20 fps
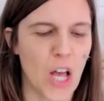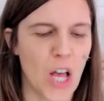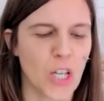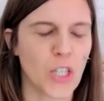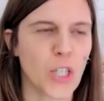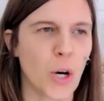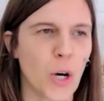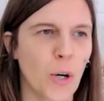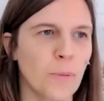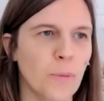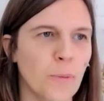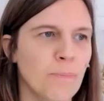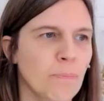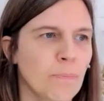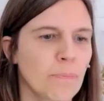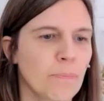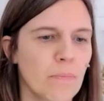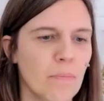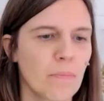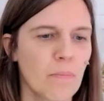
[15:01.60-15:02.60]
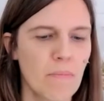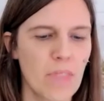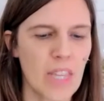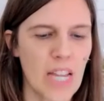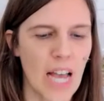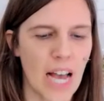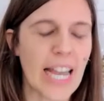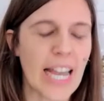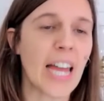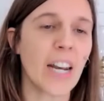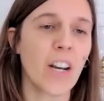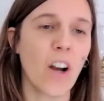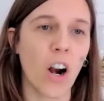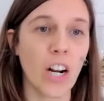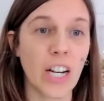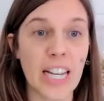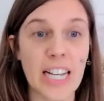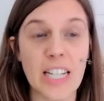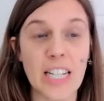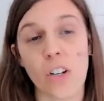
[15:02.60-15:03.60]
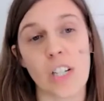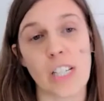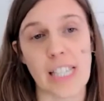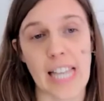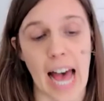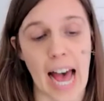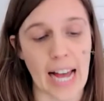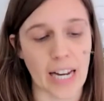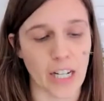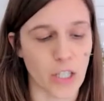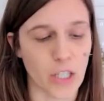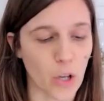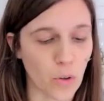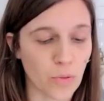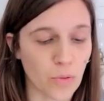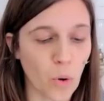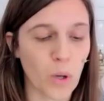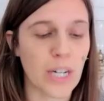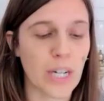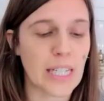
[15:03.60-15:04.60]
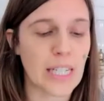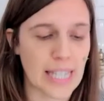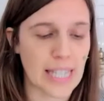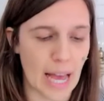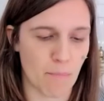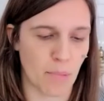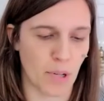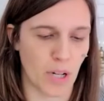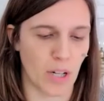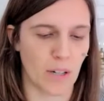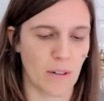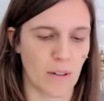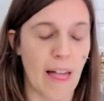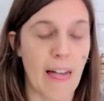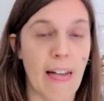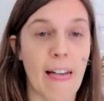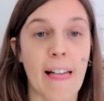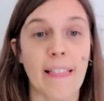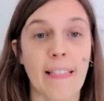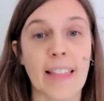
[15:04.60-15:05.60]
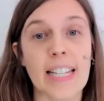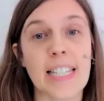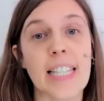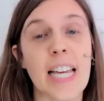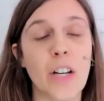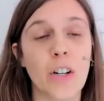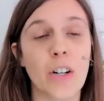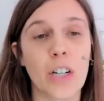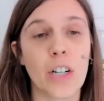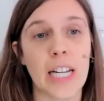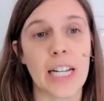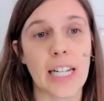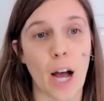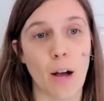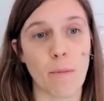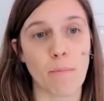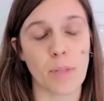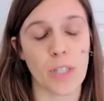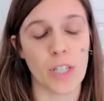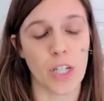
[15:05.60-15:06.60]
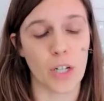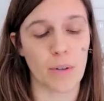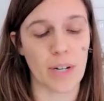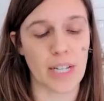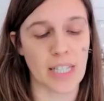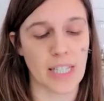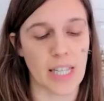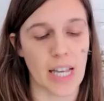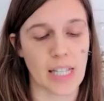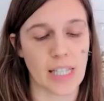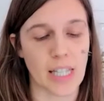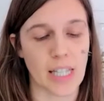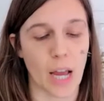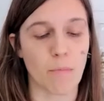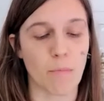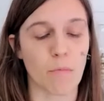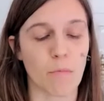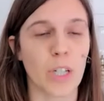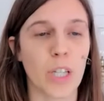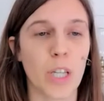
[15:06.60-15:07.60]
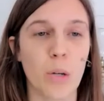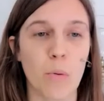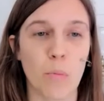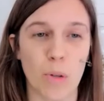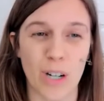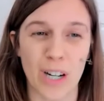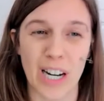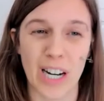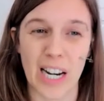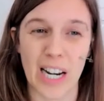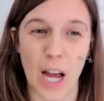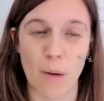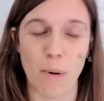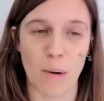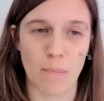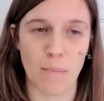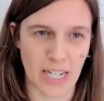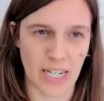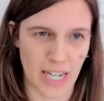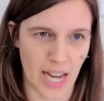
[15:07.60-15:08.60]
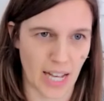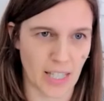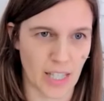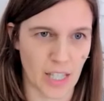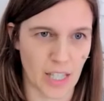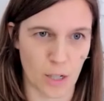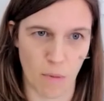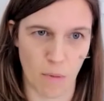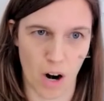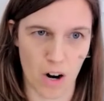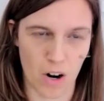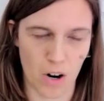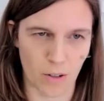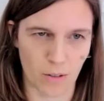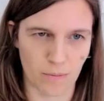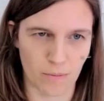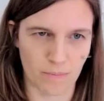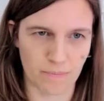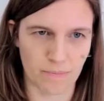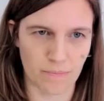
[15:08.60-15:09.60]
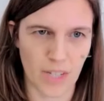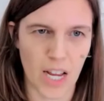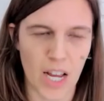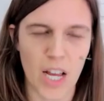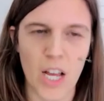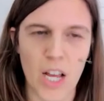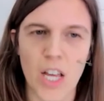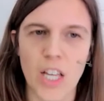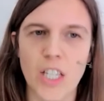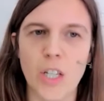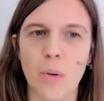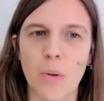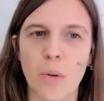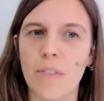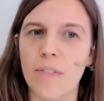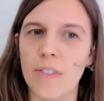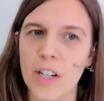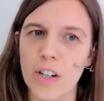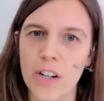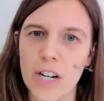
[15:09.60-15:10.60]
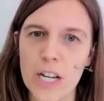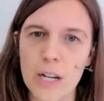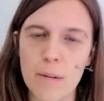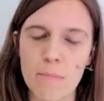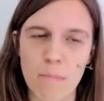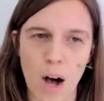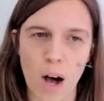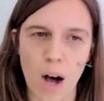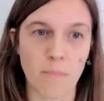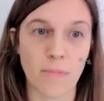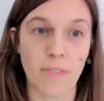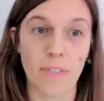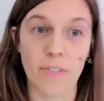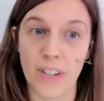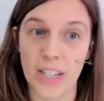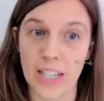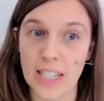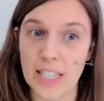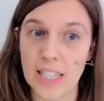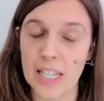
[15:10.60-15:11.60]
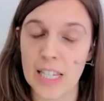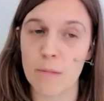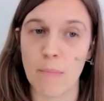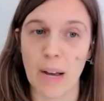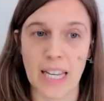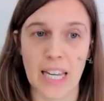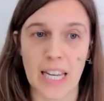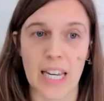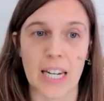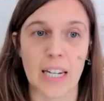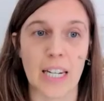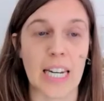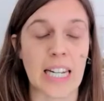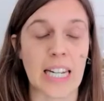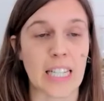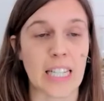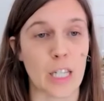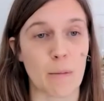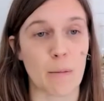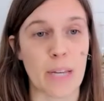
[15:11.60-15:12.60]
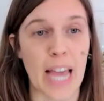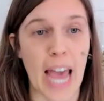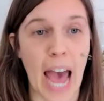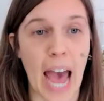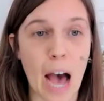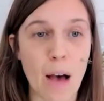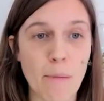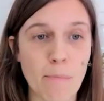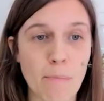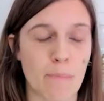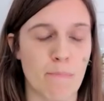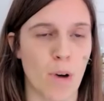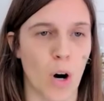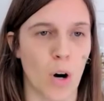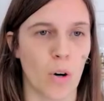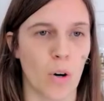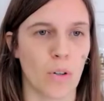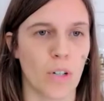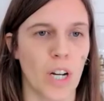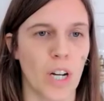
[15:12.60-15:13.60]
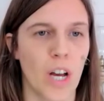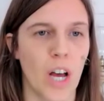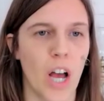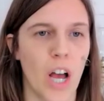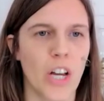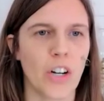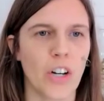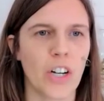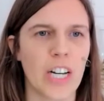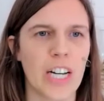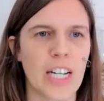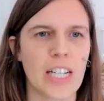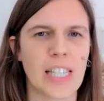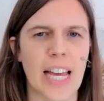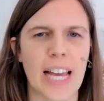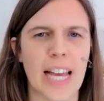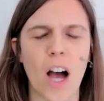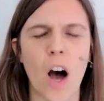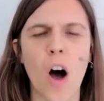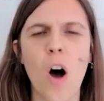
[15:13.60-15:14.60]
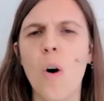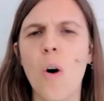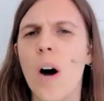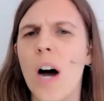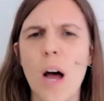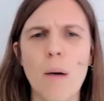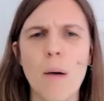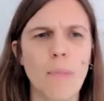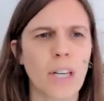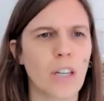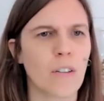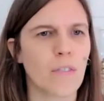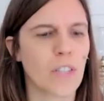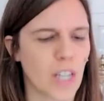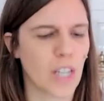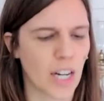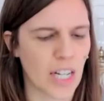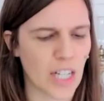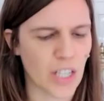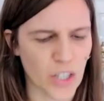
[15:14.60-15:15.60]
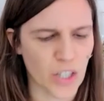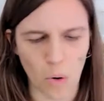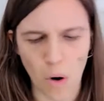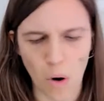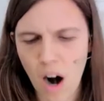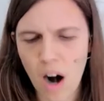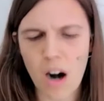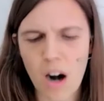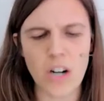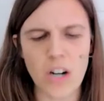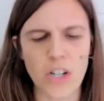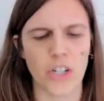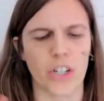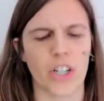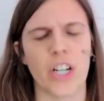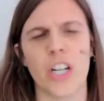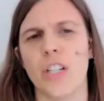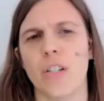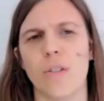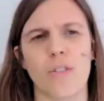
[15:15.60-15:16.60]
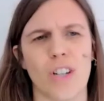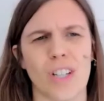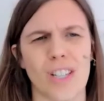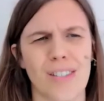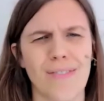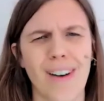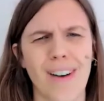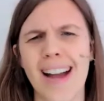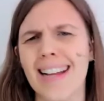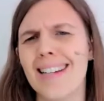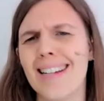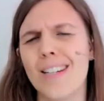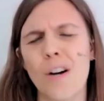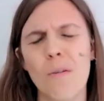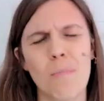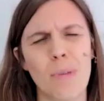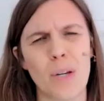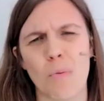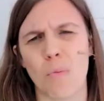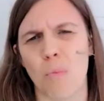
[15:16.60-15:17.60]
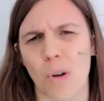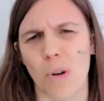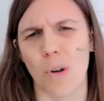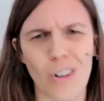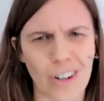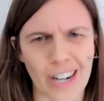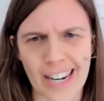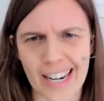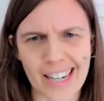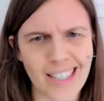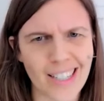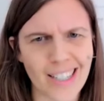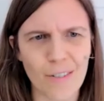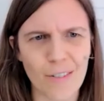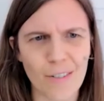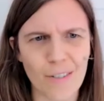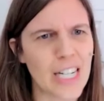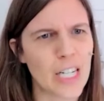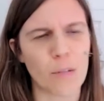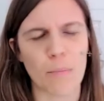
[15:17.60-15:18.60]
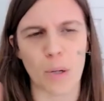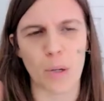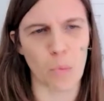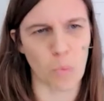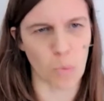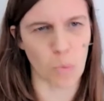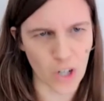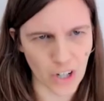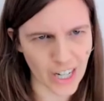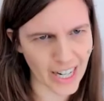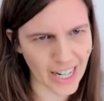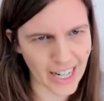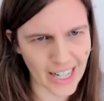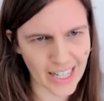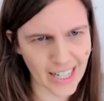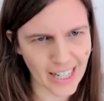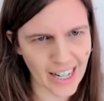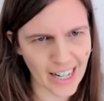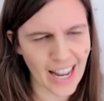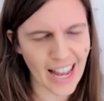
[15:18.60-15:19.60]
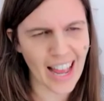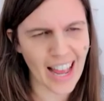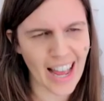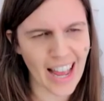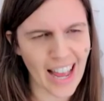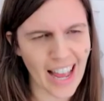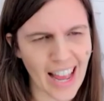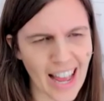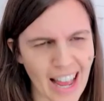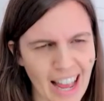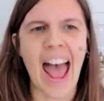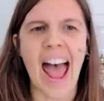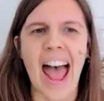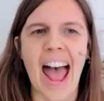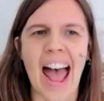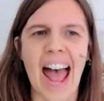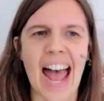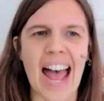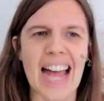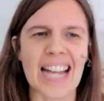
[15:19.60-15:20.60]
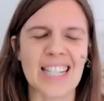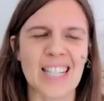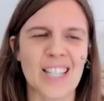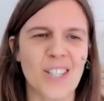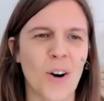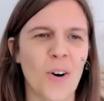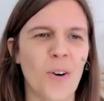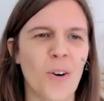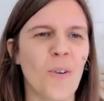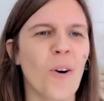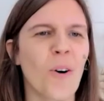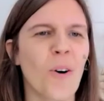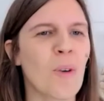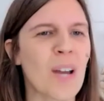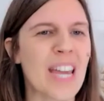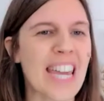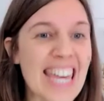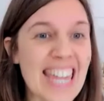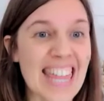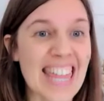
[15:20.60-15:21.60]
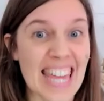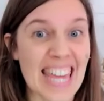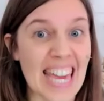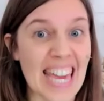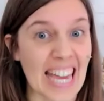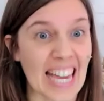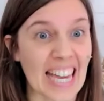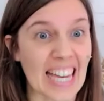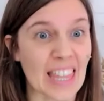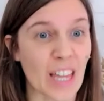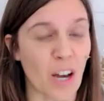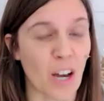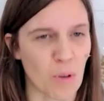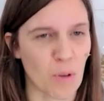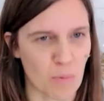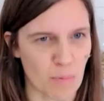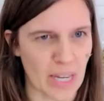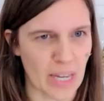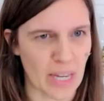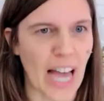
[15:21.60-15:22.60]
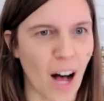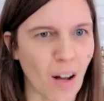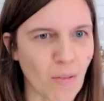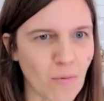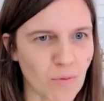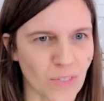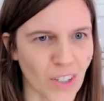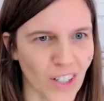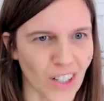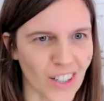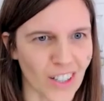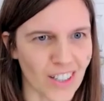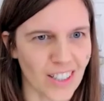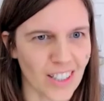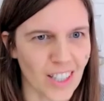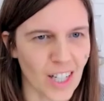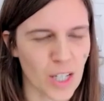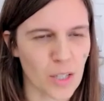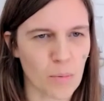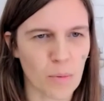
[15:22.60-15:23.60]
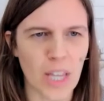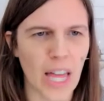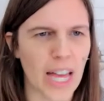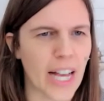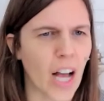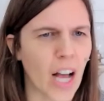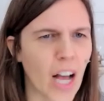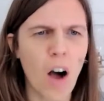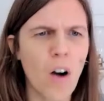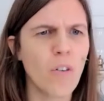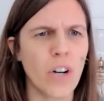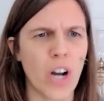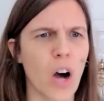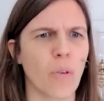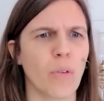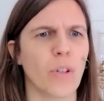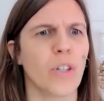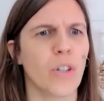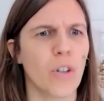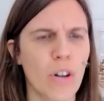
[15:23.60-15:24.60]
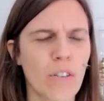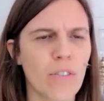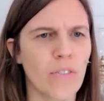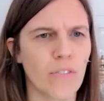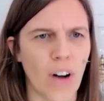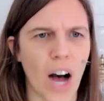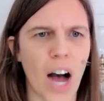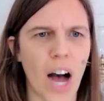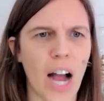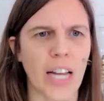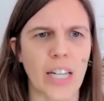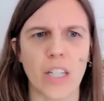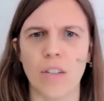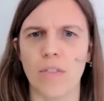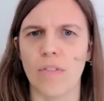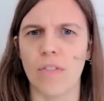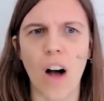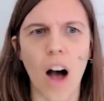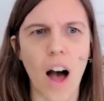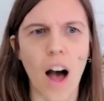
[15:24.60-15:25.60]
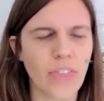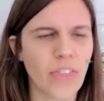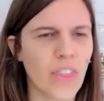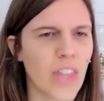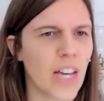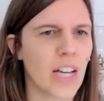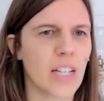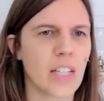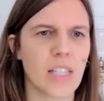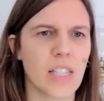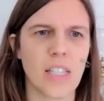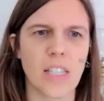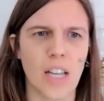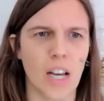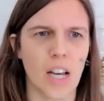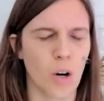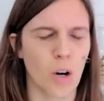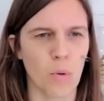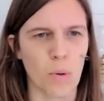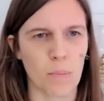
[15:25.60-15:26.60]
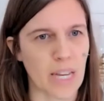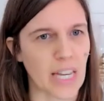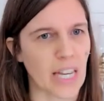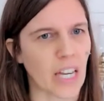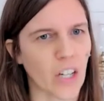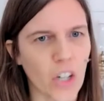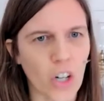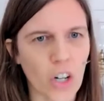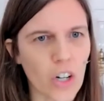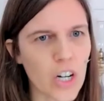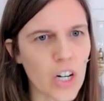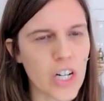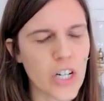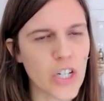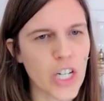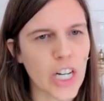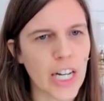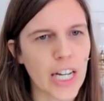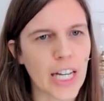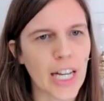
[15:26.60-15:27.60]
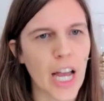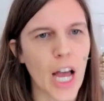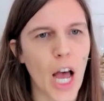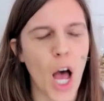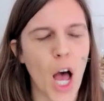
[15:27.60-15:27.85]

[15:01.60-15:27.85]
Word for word: So, again, our kids are sad. So, for example, let's say your kid comes to you and says, I'm really worried about my test tomorrow. So, if you're in mom fix it, my kid needs to be happy mode, you're going to say, Oh, but you've studied so hard, you're going to do just fine. Don't be worried. You don't need to be worried. And so we think that we're being helpful because we're like, Oh, no, you're fine. You've got this. We're being encouraging.